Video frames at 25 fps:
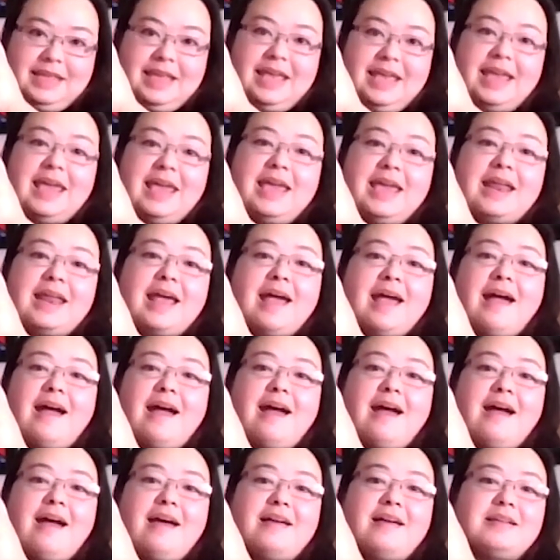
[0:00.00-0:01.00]
It
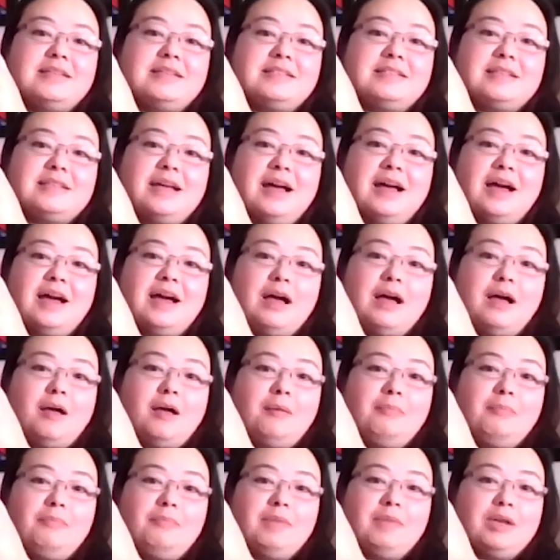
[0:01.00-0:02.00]
has,
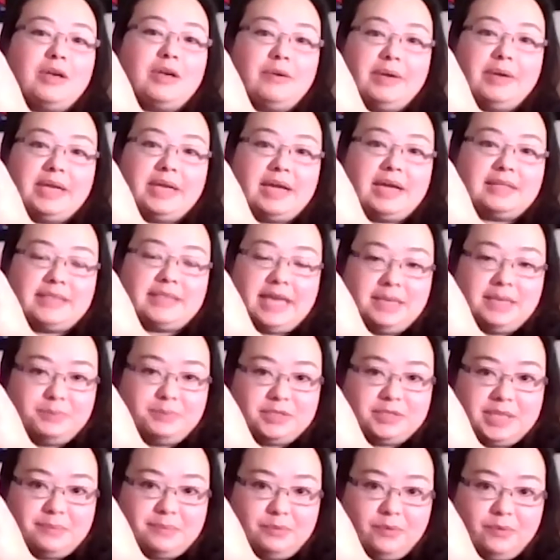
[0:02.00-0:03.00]
it has
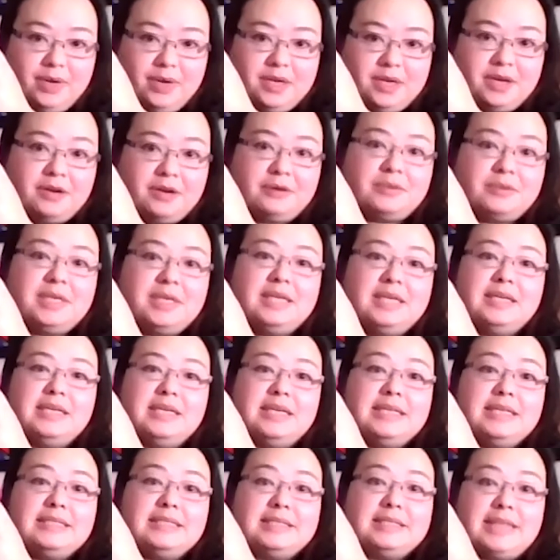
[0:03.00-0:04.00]
80% merino,
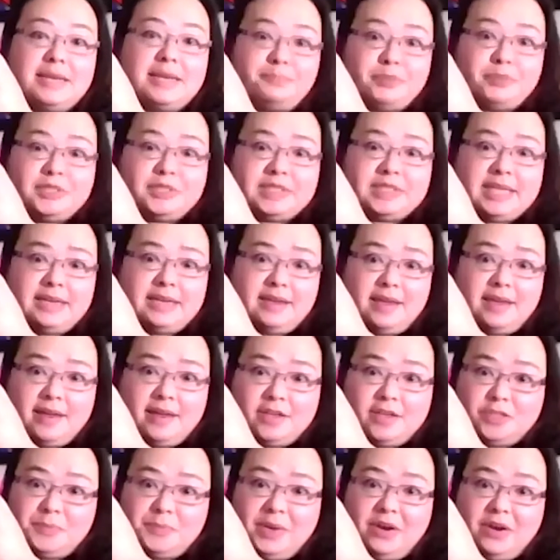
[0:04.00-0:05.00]
10%
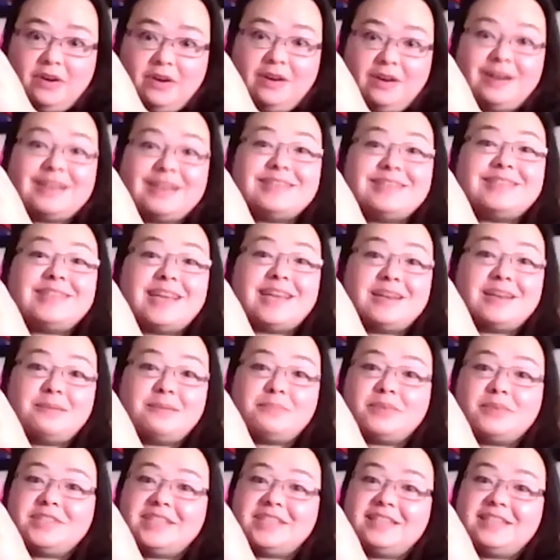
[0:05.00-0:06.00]
cashmere, 10%
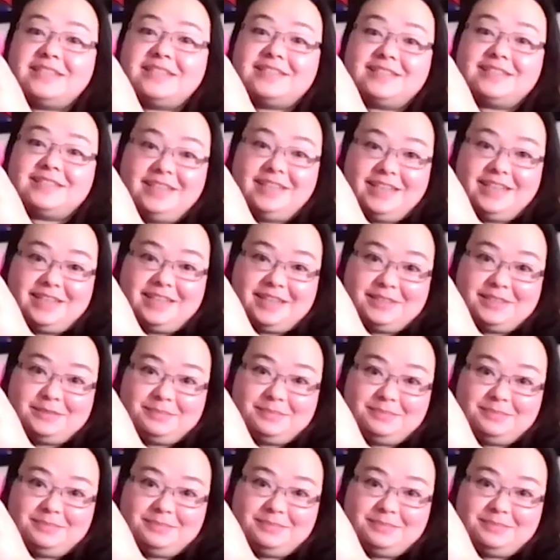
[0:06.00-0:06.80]
stellina.